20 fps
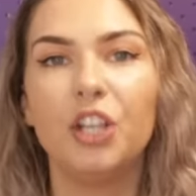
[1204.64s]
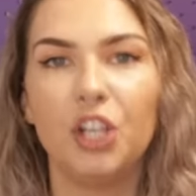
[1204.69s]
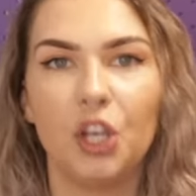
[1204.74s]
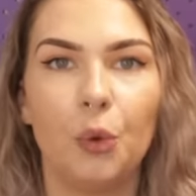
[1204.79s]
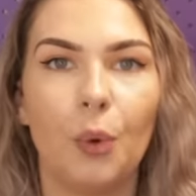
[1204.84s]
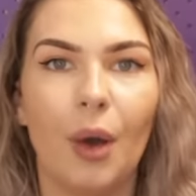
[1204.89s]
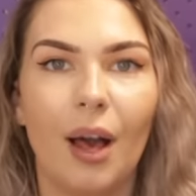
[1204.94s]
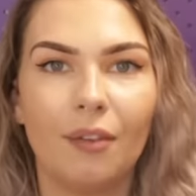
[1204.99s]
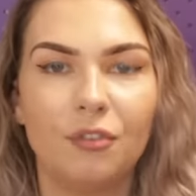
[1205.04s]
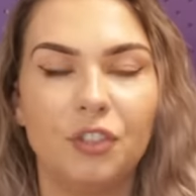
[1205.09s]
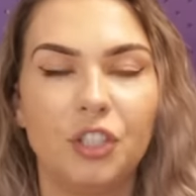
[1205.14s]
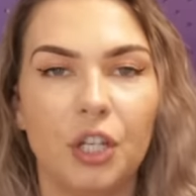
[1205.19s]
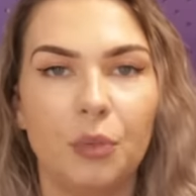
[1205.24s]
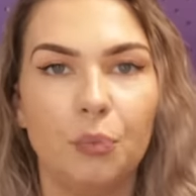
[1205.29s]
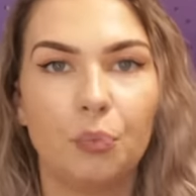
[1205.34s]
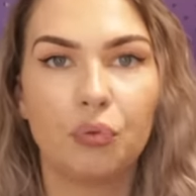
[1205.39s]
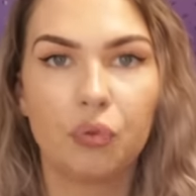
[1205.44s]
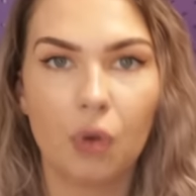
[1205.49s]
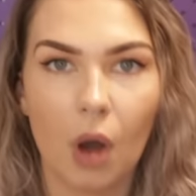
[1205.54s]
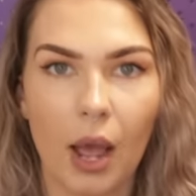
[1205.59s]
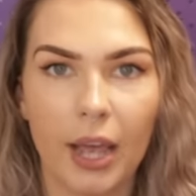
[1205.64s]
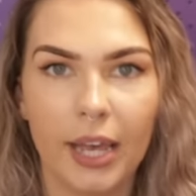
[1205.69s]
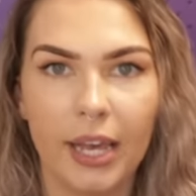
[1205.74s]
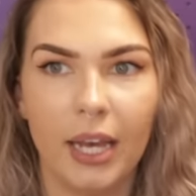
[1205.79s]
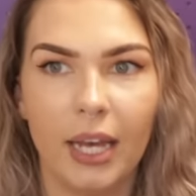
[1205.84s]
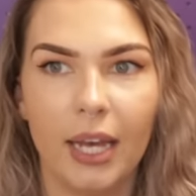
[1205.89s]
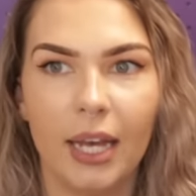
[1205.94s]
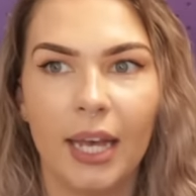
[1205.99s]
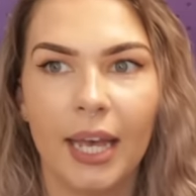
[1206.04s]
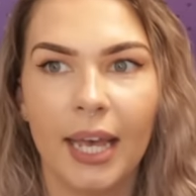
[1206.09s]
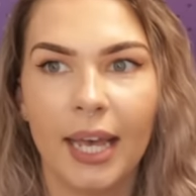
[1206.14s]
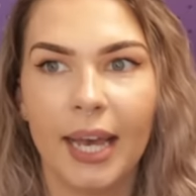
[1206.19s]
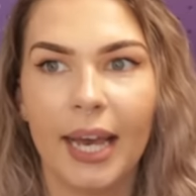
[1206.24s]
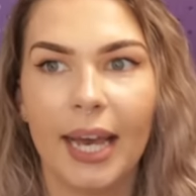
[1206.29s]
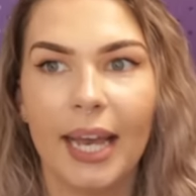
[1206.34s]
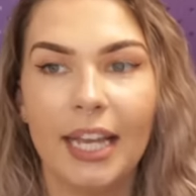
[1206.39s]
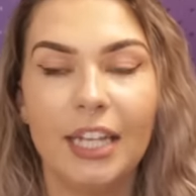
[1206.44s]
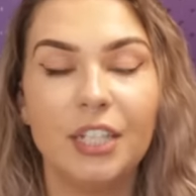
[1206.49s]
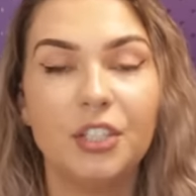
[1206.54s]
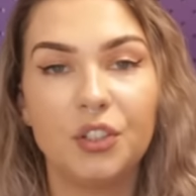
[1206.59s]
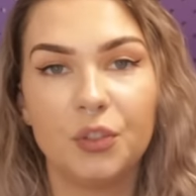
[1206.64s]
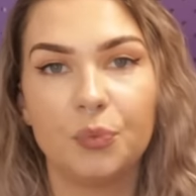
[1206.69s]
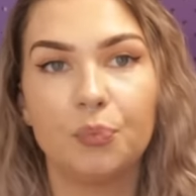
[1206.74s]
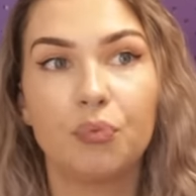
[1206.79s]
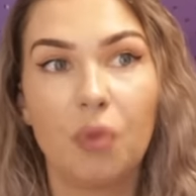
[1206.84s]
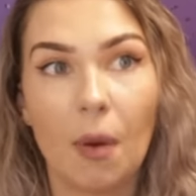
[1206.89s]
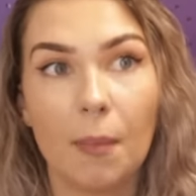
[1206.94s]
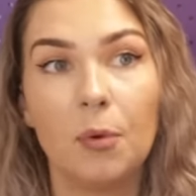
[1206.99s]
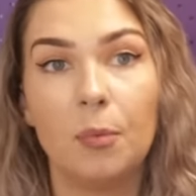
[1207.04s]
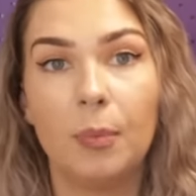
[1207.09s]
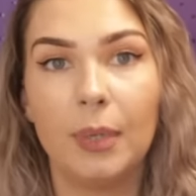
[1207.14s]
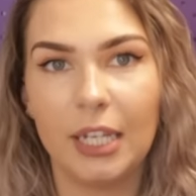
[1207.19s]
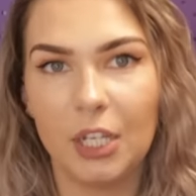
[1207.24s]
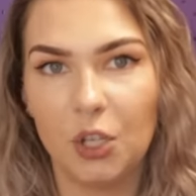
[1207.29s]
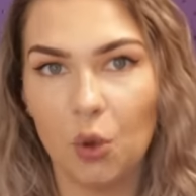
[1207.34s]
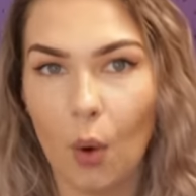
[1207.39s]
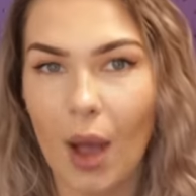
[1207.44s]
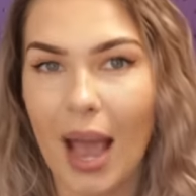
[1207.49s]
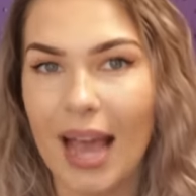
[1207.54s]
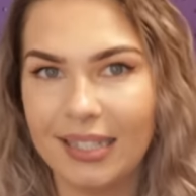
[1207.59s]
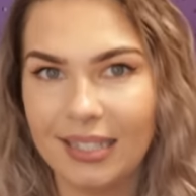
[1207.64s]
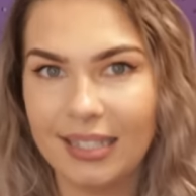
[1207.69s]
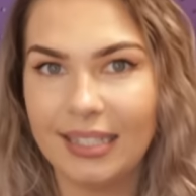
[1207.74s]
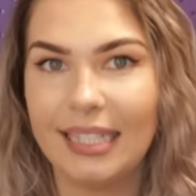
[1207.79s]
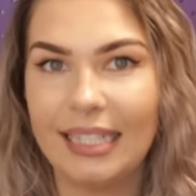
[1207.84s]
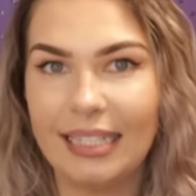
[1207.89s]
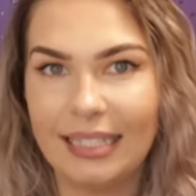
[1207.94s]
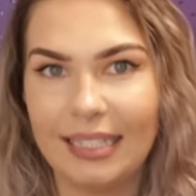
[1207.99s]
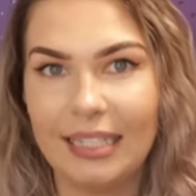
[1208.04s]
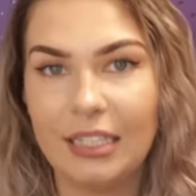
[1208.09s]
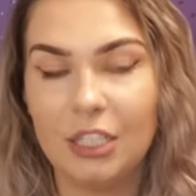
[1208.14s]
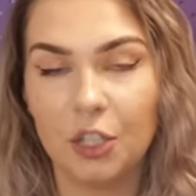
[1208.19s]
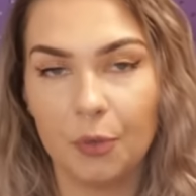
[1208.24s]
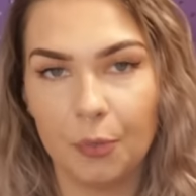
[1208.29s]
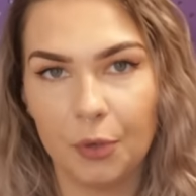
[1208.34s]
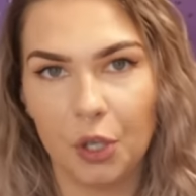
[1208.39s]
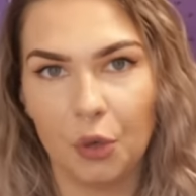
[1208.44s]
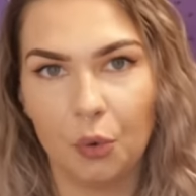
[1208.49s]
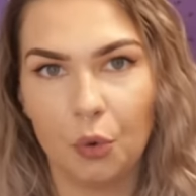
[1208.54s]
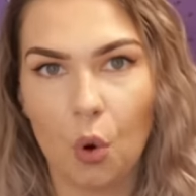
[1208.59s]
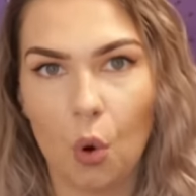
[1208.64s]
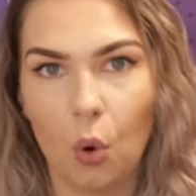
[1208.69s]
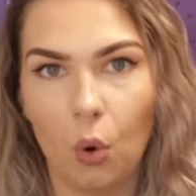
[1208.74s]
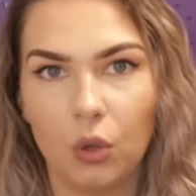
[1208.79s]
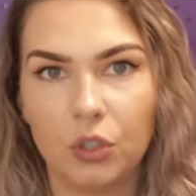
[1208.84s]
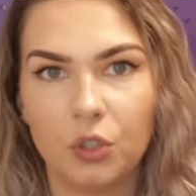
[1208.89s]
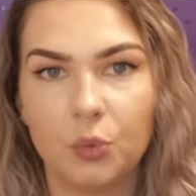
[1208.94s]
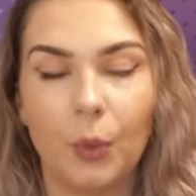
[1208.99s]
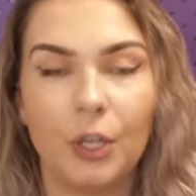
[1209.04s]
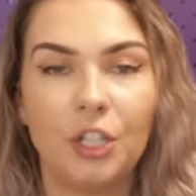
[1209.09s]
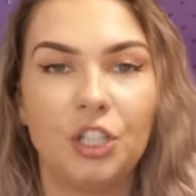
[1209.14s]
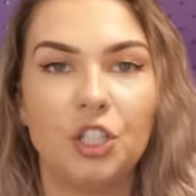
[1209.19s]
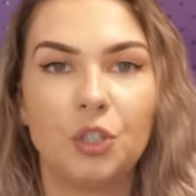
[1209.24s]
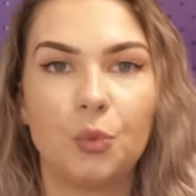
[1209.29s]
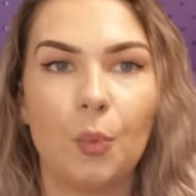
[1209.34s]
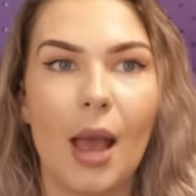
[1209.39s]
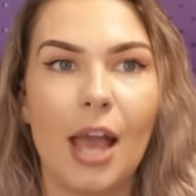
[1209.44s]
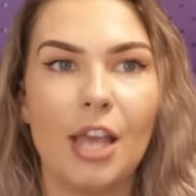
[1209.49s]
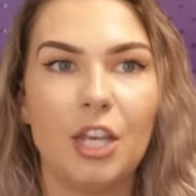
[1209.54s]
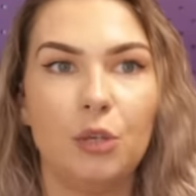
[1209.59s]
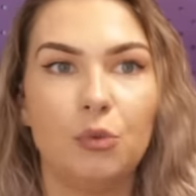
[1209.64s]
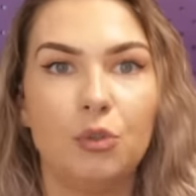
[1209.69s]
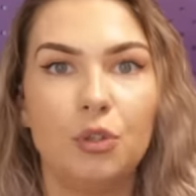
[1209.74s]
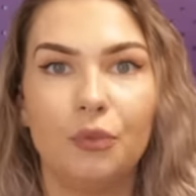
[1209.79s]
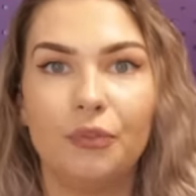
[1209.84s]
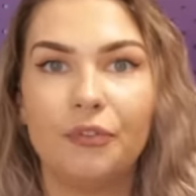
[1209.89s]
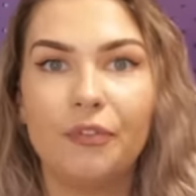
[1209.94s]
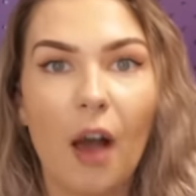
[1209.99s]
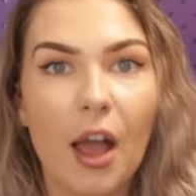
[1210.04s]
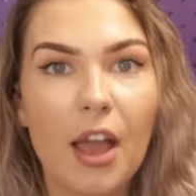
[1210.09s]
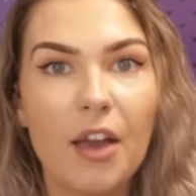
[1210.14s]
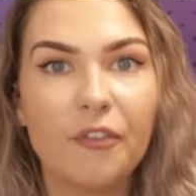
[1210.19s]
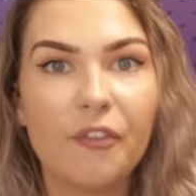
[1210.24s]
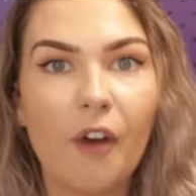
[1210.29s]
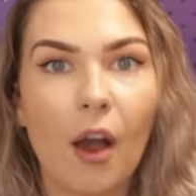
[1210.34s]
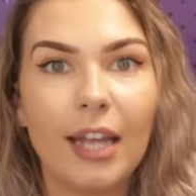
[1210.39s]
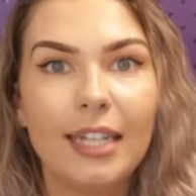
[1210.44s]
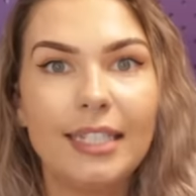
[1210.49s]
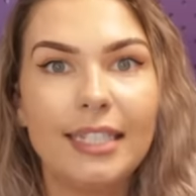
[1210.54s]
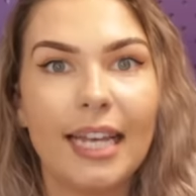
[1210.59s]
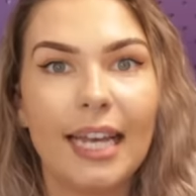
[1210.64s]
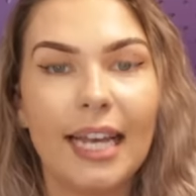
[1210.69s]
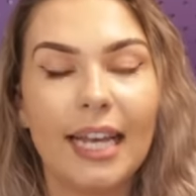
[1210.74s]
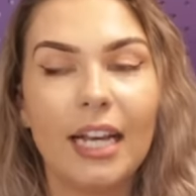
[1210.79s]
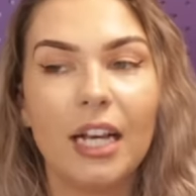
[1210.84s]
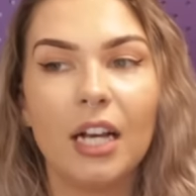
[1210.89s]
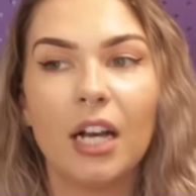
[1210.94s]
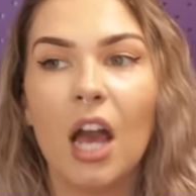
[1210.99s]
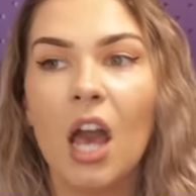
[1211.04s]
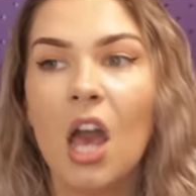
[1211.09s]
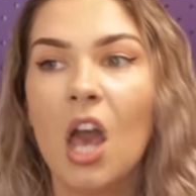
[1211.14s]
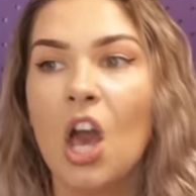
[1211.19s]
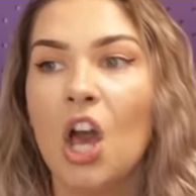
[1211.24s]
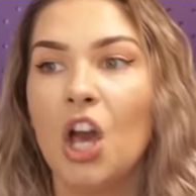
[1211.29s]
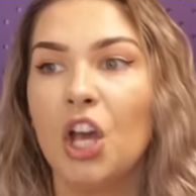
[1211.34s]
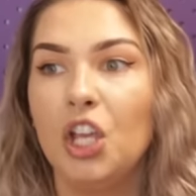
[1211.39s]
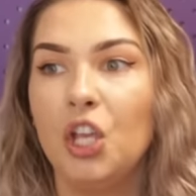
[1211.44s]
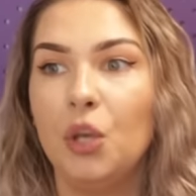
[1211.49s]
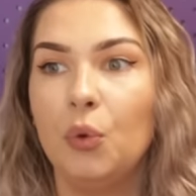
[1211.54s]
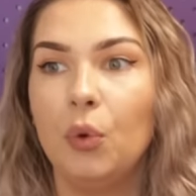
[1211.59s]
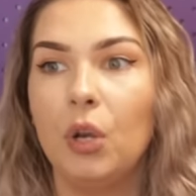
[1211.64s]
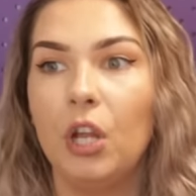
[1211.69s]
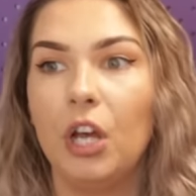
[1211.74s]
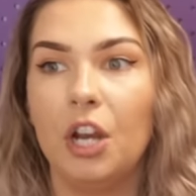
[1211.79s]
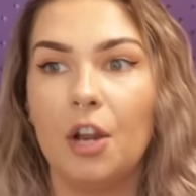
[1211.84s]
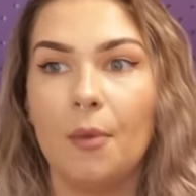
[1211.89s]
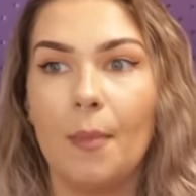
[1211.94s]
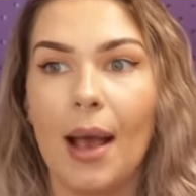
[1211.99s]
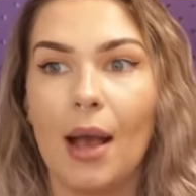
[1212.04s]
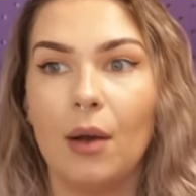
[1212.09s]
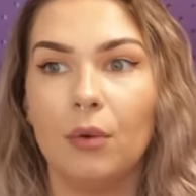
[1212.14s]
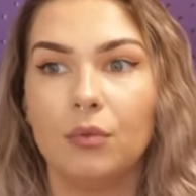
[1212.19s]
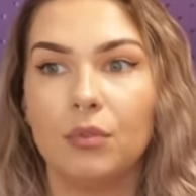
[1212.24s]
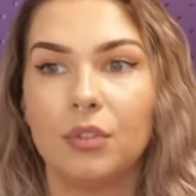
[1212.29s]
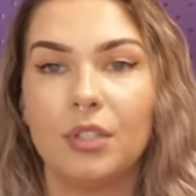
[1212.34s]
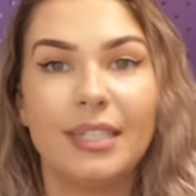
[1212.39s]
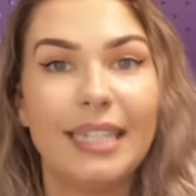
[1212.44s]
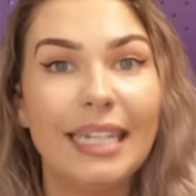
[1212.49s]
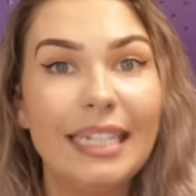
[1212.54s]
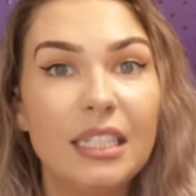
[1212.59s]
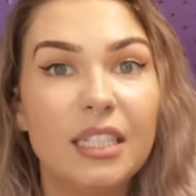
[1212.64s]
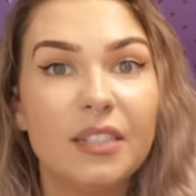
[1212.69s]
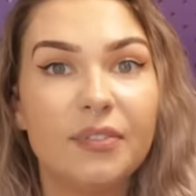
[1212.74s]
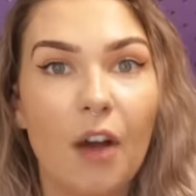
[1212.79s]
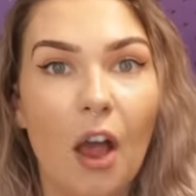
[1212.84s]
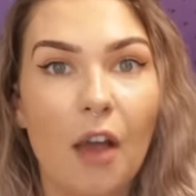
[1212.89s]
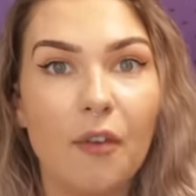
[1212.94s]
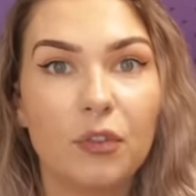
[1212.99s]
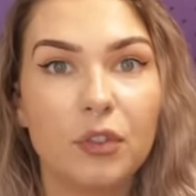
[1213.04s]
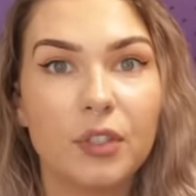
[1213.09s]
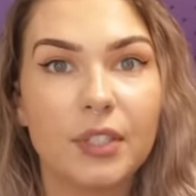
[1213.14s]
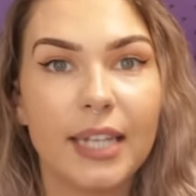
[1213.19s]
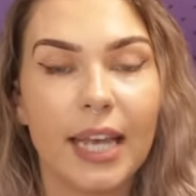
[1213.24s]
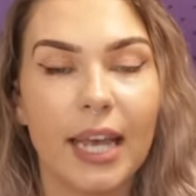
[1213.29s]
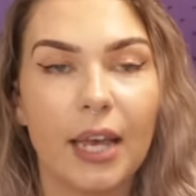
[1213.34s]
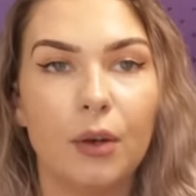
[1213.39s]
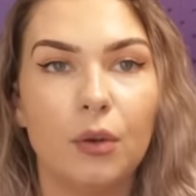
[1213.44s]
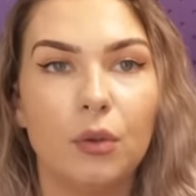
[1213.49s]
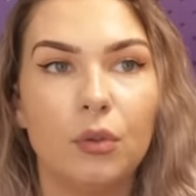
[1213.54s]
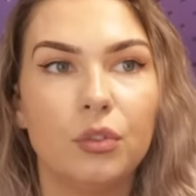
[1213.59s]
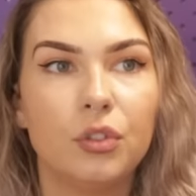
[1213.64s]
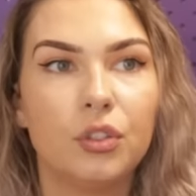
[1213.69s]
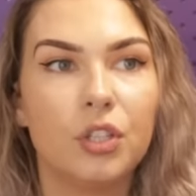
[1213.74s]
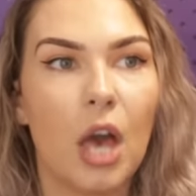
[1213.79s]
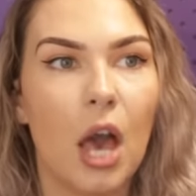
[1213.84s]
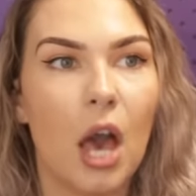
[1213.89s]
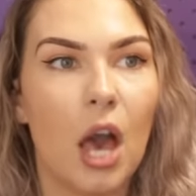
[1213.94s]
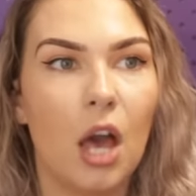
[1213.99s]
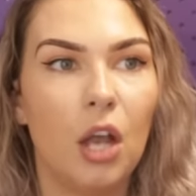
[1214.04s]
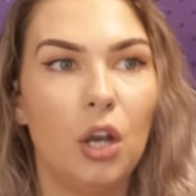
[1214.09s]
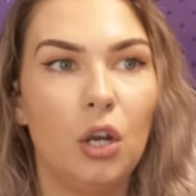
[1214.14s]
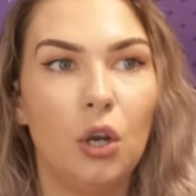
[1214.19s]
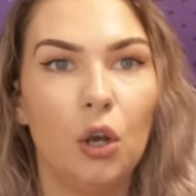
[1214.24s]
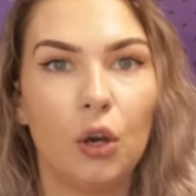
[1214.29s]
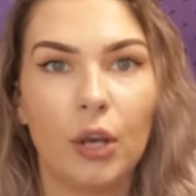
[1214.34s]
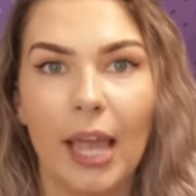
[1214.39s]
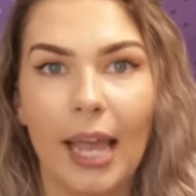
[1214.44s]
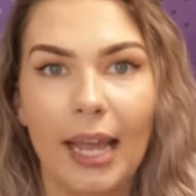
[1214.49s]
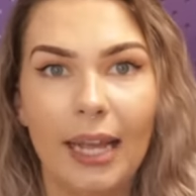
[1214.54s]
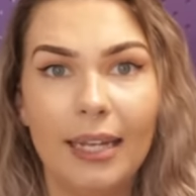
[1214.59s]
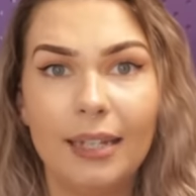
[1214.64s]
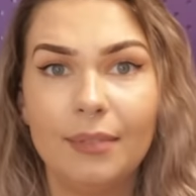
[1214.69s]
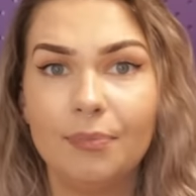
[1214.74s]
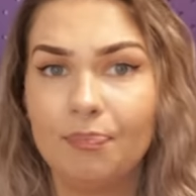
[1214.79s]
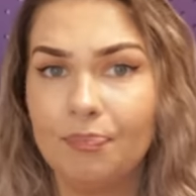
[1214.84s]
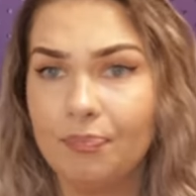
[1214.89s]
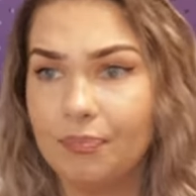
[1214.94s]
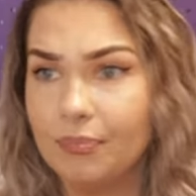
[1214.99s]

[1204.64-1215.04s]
that you have done prior is probably your STCW course, which is where you do firefighting, you learn about sea survival skills, looking